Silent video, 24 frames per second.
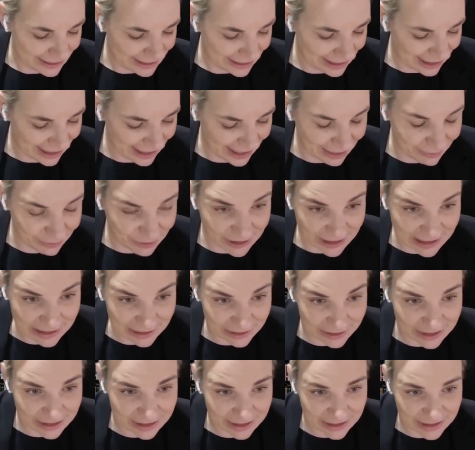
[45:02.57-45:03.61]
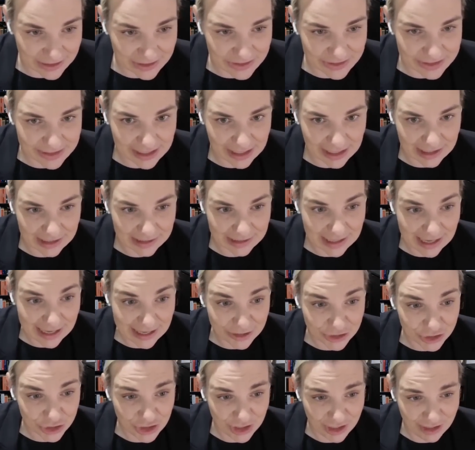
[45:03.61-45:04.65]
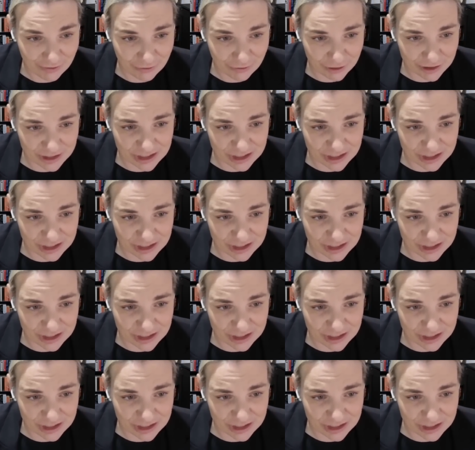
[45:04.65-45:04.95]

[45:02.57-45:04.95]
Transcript: And when I looked at this last year for